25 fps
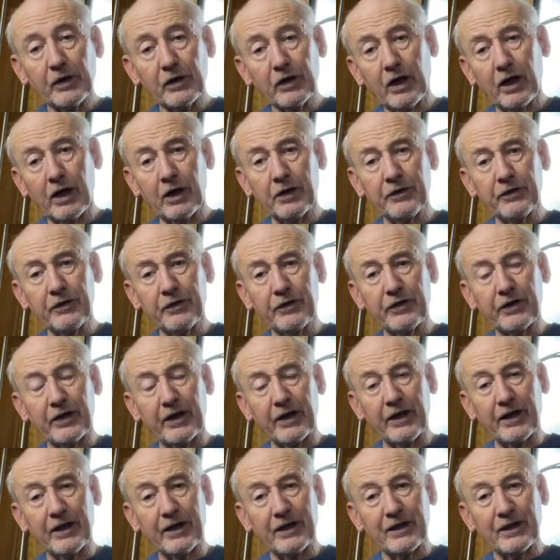
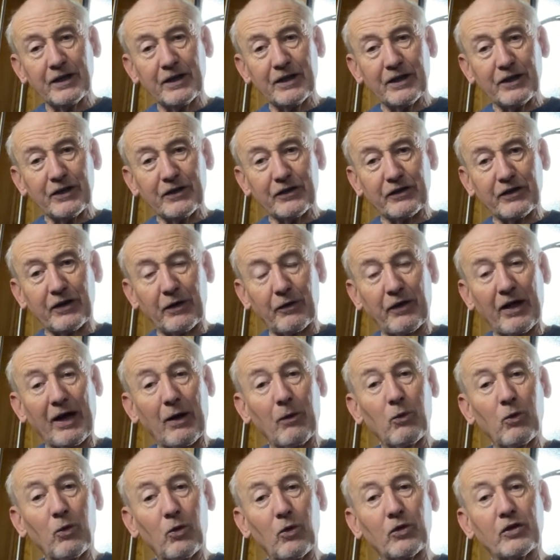And so
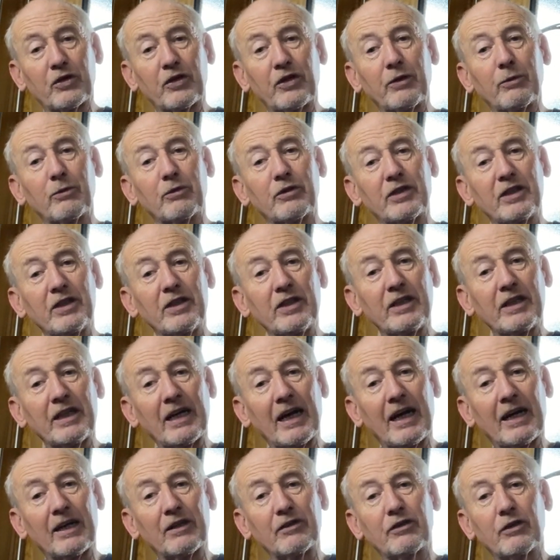that water that was in the
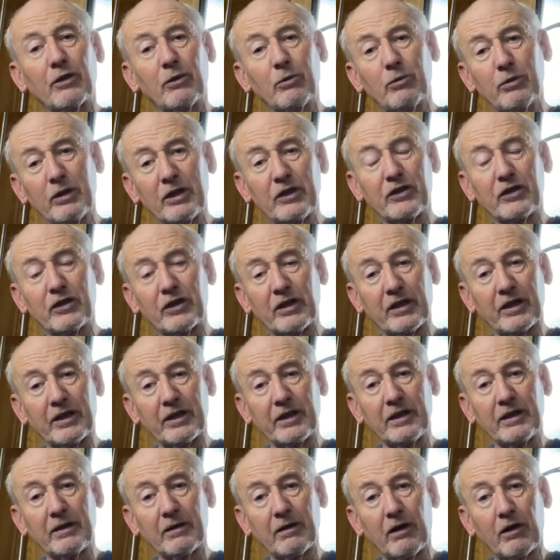hatch
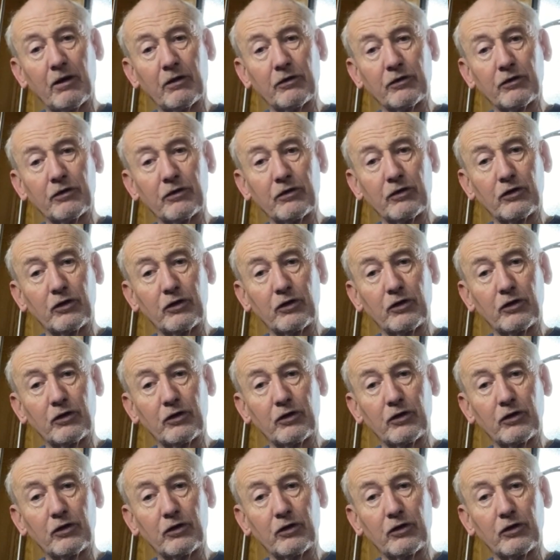originally on